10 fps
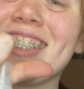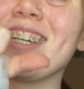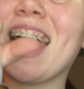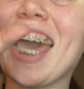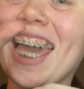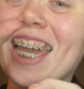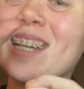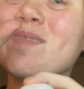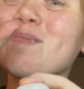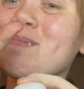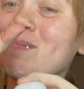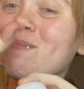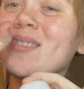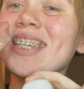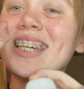So, hey.
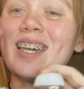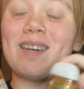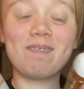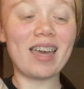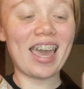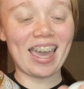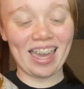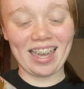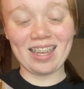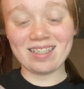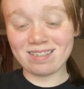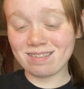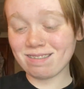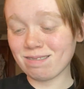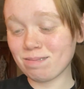Hey.
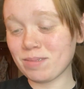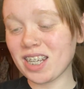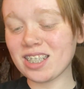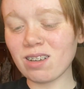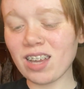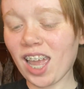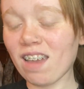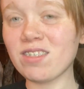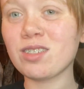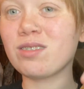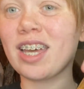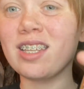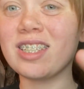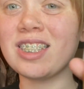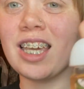But it don't have the,
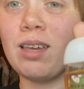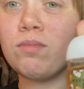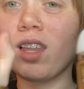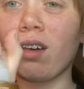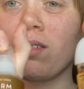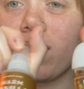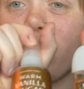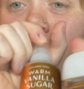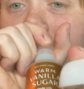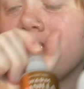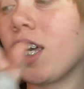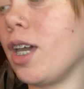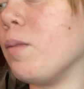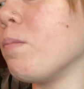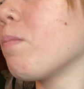like, the same logo, I would
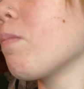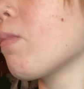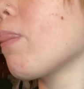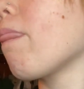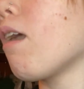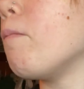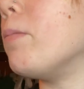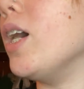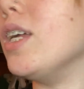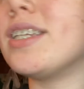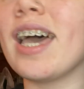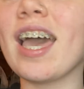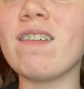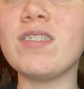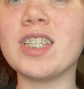say. But I
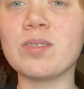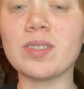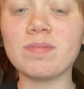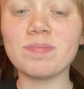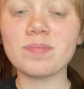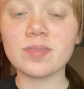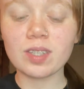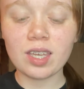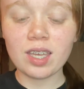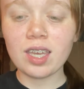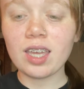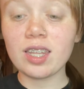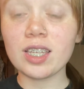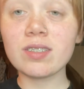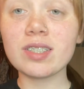have this one.
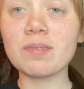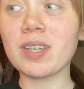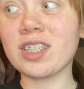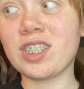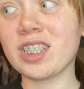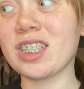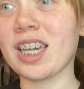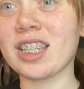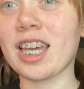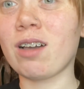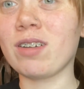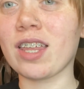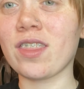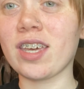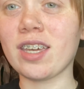This one smells just like that one, I
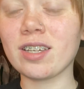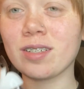think.